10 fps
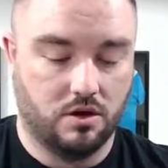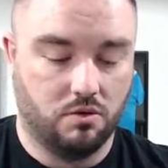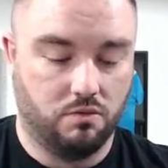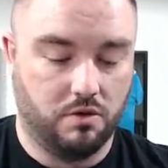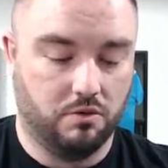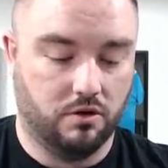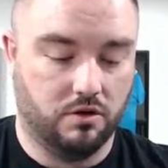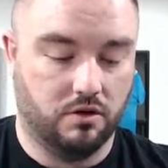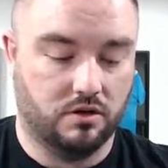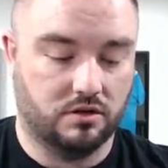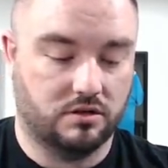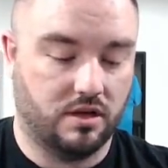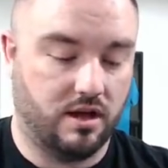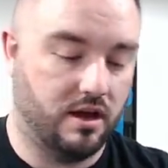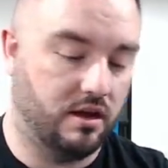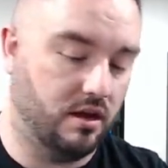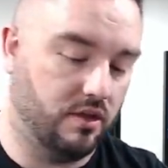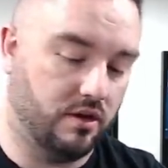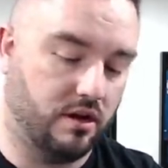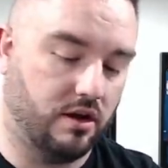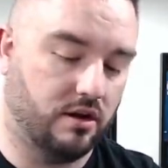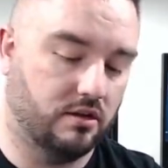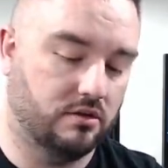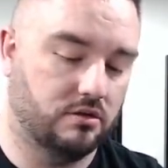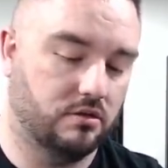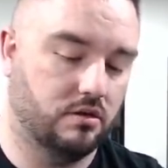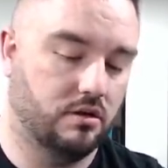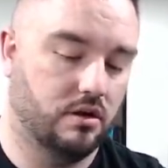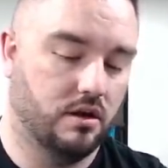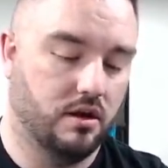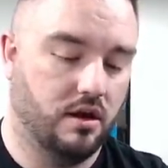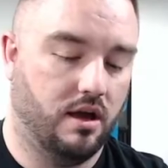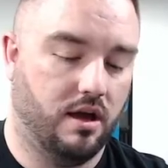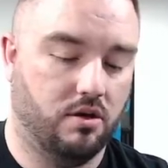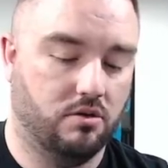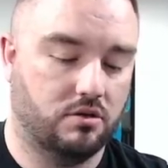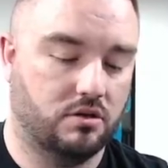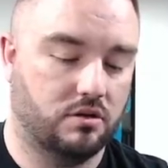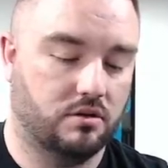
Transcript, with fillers: We will slide the cards out.